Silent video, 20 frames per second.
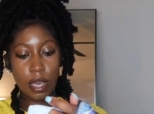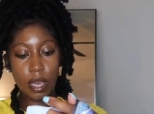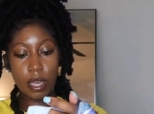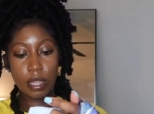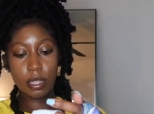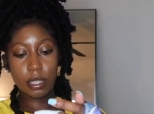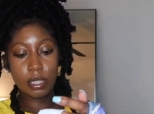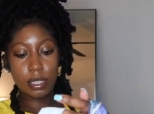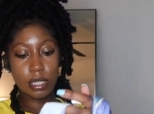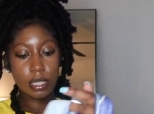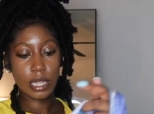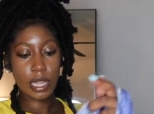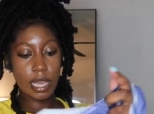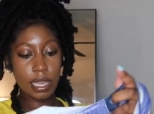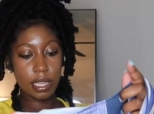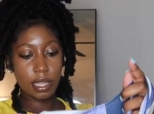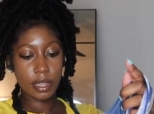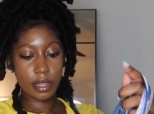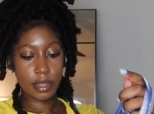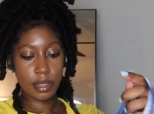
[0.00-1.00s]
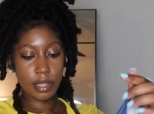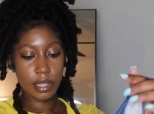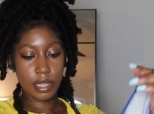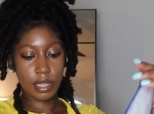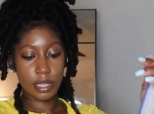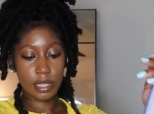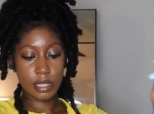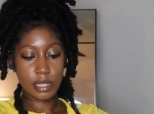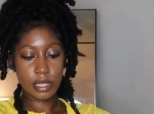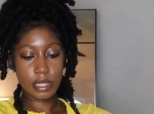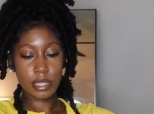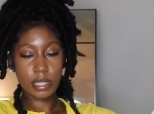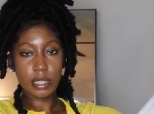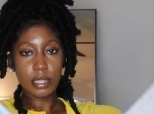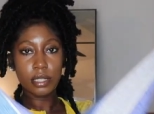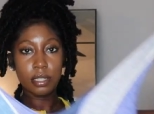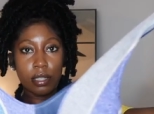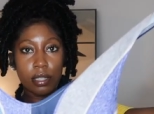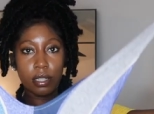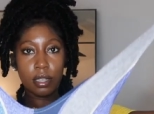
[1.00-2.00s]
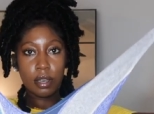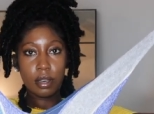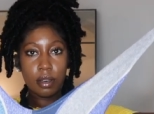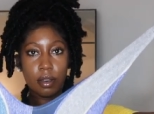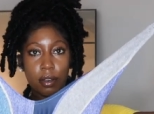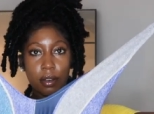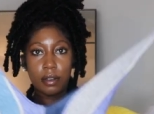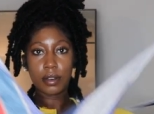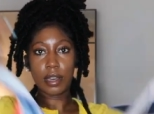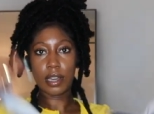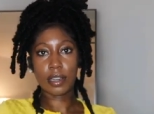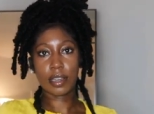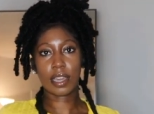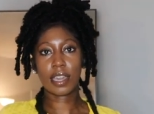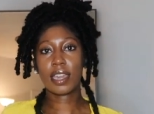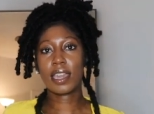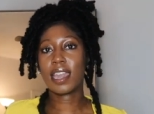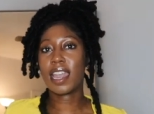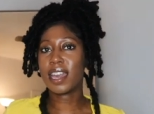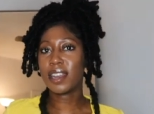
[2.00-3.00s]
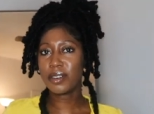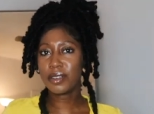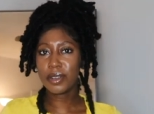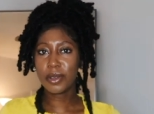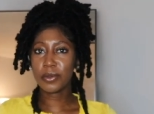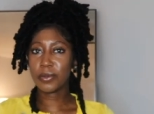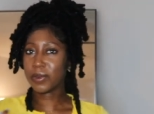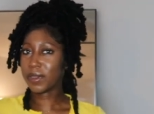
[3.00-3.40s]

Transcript: it looks like this. So okay, I don't know